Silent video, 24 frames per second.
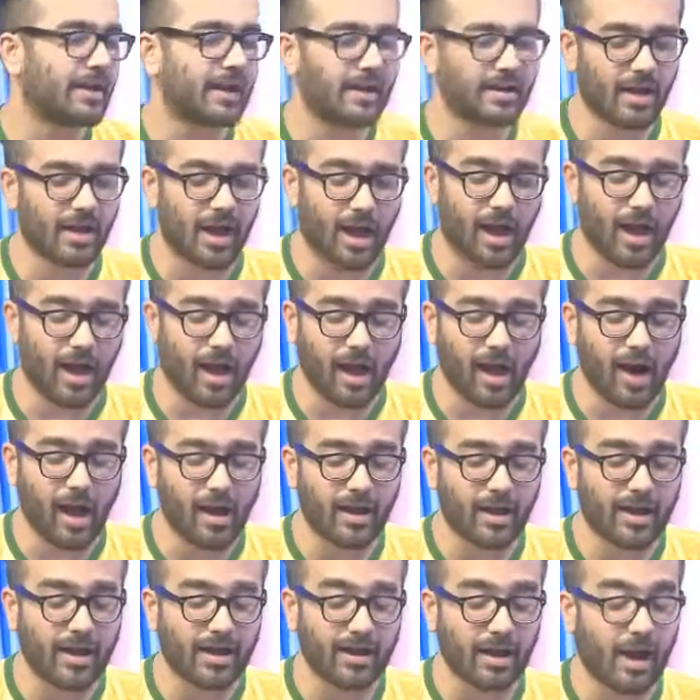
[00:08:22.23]
And
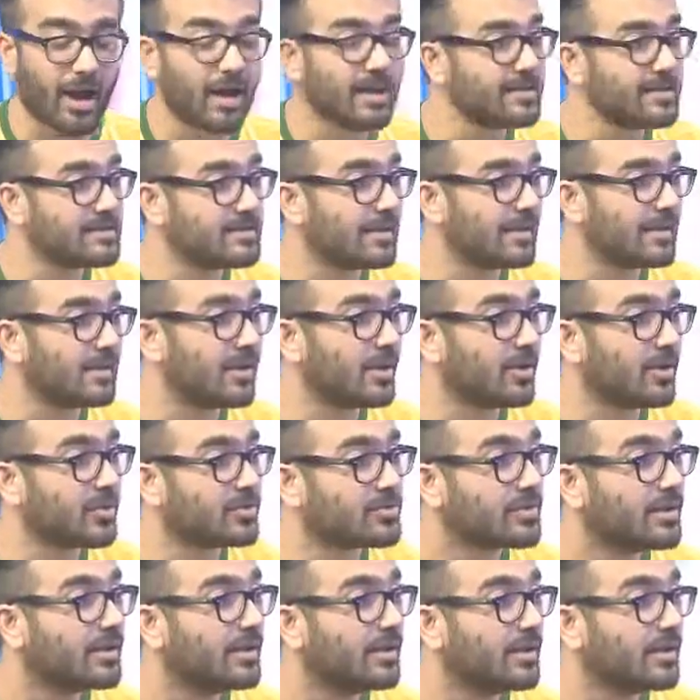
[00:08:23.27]
again, unsung heroes.